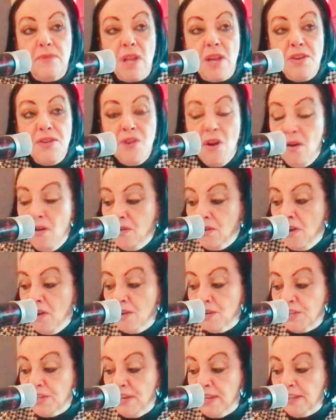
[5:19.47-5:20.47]

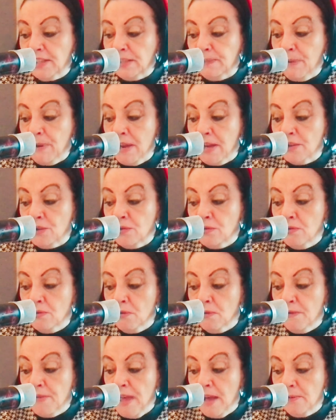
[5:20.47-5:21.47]
narcotics, but I don't
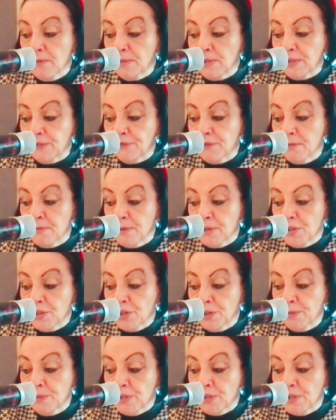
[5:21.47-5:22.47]
know if that was from when
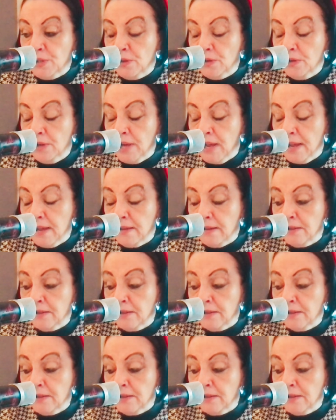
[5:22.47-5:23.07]
she was younger.